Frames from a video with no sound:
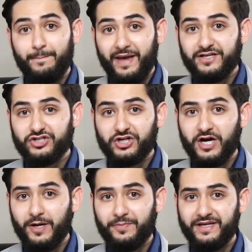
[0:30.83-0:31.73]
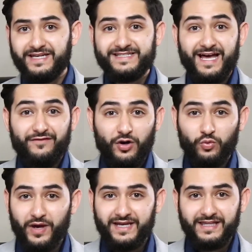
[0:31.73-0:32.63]
Major companies have
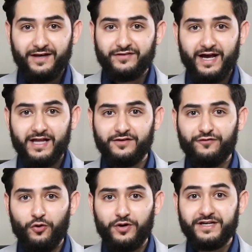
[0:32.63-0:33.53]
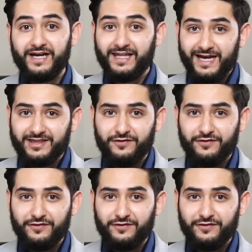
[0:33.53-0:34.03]
already left California like the